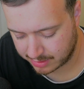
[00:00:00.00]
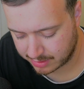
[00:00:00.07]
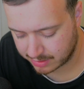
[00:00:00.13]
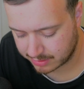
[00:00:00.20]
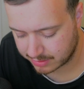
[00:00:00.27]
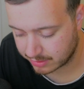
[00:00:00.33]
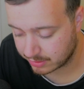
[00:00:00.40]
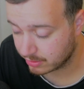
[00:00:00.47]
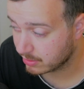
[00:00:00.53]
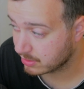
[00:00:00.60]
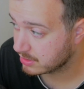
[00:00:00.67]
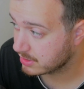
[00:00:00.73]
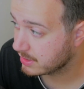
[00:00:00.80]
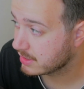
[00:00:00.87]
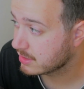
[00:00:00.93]
The currency
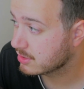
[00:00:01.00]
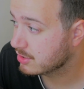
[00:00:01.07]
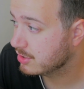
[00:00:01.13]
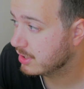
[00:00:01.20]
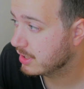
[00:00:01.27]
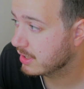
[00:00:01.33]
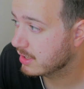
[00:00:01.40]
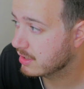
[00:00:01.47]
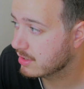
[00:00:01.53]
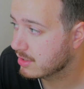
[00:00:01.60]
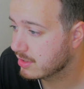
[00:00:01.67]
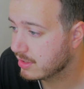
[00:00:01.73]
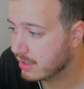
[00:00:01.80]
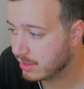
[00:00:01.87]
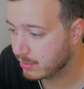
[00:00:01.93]
exchange
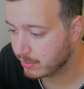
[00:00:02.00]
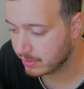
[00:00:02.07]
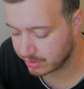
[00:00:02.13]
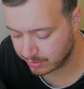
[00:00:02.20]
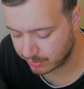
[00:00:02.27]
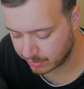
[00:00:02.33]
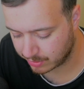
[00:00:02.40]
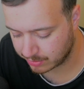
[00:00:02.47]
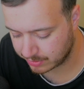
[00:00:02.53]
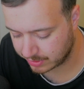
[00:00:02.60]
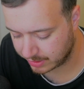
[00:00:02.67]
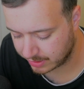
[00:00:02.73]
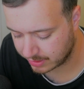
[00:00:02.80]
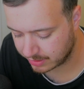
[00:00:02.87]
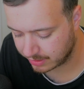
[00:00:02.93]
that I went to only
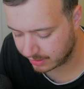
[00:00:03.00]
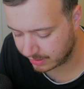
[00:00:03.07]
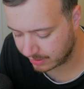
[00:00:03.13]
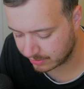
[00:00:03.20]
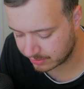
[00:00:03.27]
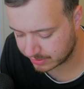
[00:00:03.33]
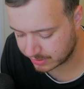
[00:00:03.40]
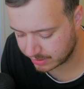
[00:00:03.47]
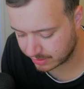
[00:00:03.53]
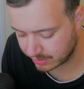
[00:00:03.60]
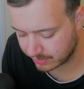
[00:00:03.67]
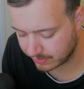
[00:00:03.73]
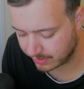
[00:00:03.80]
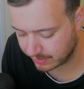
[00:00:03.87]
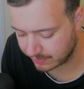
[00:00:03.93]
had 1,000,
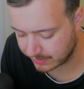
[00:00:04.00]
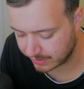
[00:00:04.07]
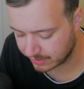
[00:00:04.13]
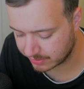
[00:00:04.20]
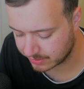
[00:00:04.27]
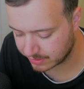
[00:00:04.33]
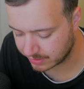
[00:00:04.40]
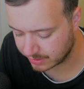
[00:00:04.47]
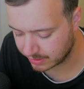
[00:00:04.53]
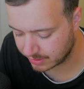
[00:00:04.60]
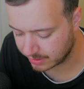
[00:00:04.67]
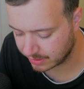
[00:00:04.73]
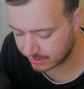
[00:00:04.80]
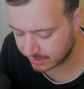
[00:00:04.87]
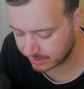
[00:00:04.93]
5,000, and
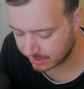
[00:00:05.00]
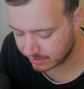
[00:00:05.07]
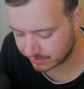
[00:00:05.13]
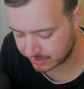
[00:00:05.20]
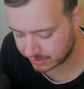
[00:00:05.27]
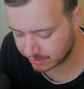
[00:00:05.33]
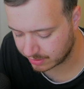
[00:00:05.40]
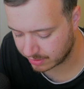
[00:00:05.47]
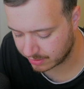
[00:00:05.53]
10,000.